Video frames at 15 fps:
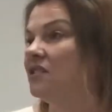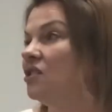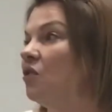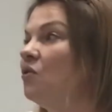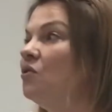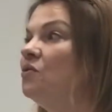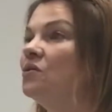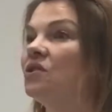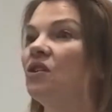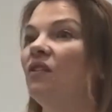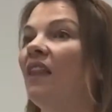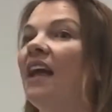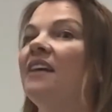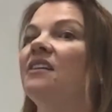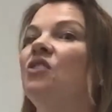So who's
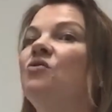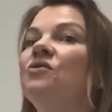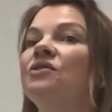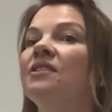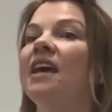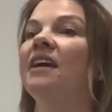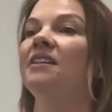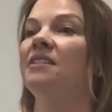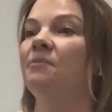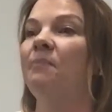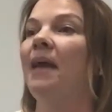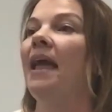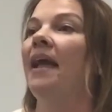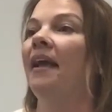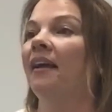like to
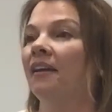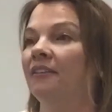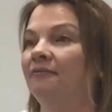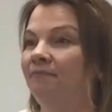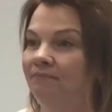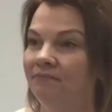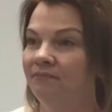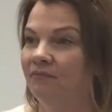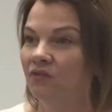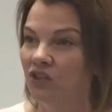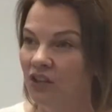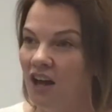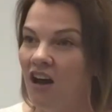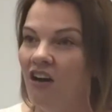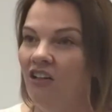bake for
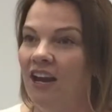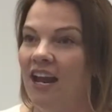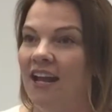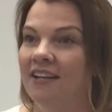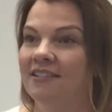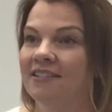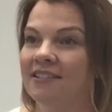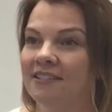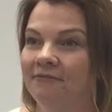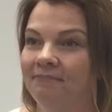the holidays?